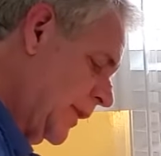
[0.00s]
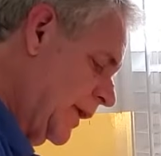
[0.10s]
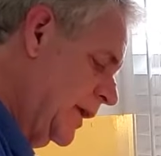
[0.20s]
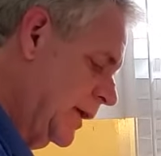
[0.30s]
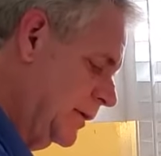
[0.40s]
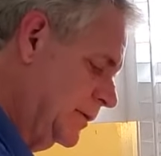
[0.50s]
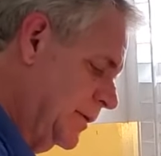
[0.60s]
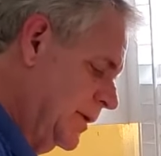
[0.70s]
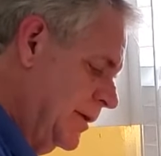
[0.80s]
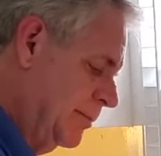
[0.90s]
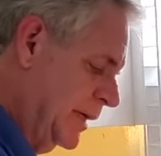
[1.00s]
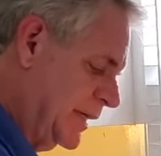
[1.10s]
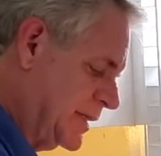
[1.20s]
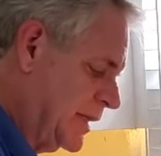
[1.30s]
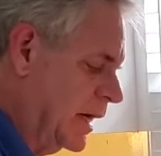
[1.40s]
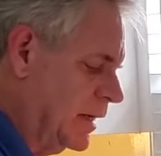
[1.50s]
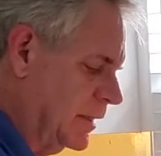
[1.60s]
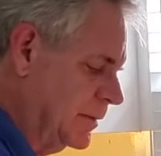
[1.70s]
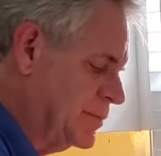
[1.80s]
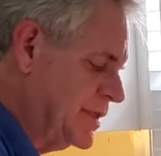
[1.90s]
You know, because
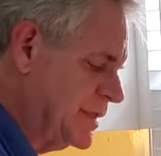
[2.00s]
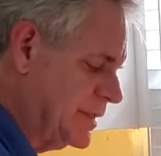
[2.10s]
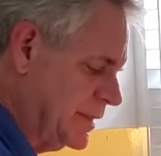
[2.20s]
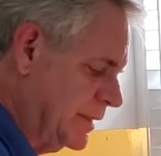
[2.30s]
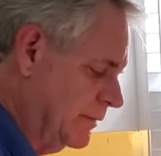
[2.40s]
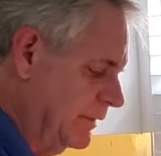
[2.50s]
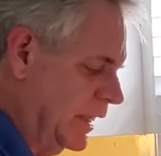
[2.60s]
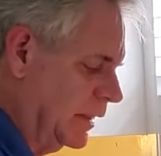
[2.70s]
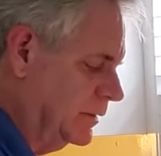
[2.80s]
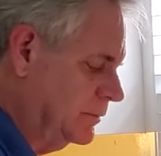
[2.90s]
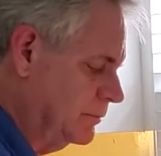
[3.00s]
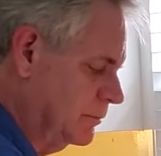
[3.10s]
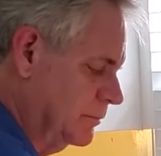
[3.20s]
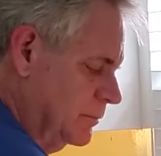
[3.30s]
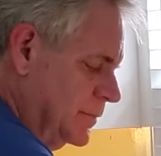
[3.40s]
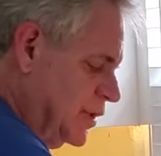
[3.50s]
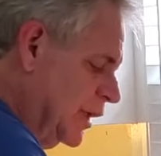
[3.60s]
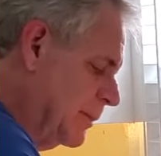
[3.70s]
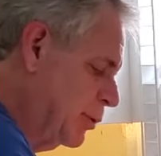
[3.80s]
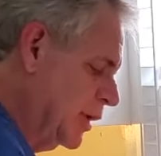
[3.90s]
carbs, you know, it's
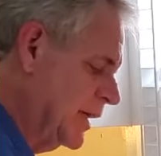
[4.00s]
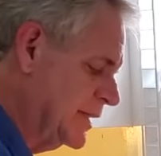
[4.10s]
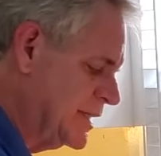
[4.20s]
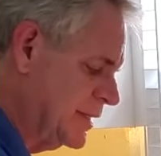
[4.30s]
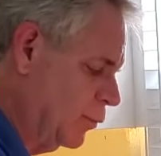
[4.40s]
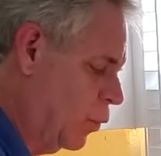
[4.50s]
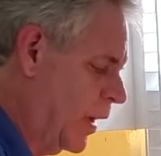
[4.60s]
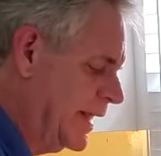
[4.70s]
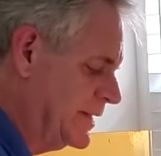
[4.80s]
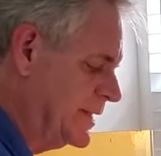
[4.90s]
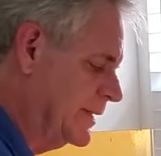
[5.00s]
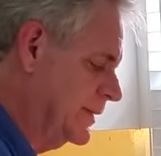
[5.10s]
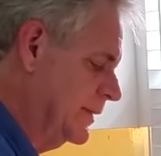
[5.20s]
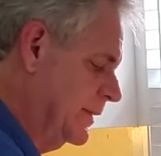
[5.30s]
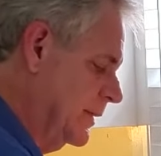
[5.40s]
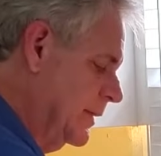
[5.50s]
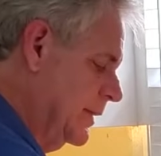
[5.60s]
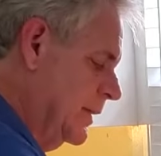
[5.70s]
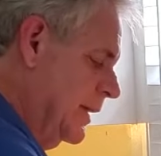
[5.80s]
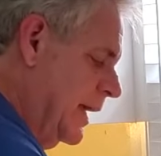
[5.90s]
going to put on some weight.
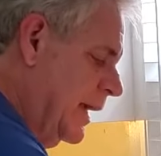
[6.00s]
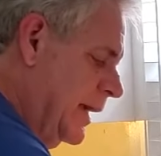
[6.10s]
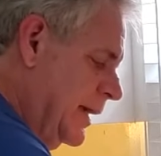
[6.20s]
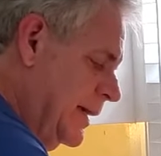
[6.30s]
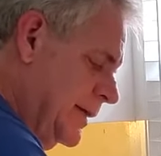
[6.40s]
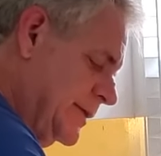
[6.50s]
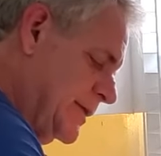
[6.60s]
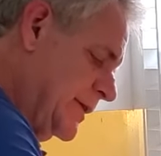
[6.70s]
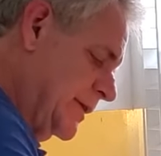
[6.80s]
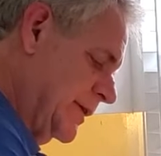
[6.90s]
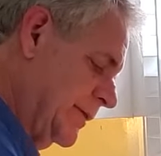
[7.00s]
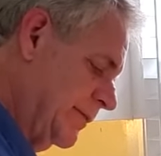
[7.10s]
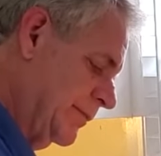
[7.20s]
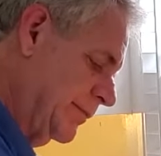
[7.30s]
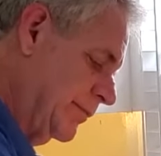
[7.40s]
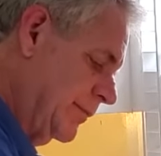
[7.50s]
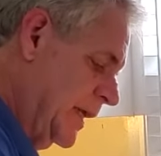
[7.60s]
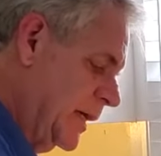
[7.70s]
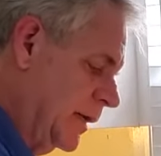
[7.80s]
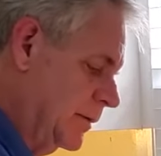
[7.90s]
And...
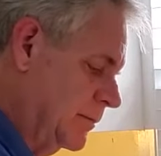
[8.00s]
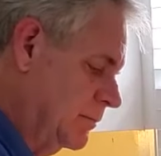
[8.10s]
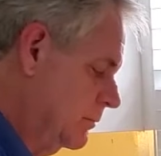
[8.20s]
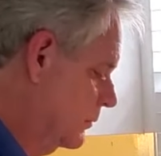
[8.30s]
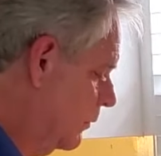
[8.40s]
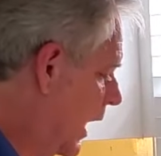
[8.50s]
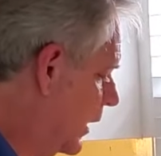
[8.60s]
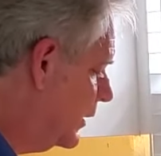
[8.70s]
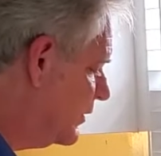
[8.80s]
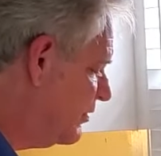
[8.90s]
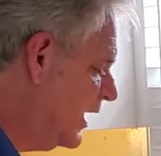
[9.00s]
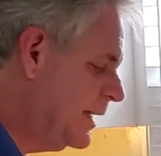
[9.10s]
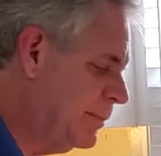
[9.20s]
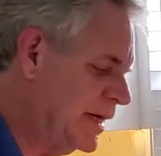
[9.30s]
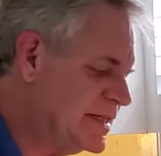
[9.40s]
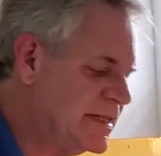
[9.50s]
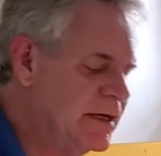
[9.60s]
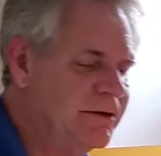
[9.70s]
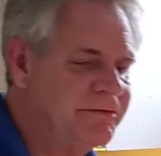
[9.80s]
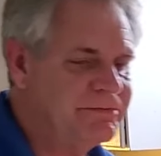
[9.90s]
you know, well, it's like
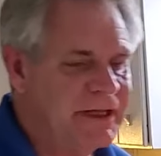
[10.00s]
myself.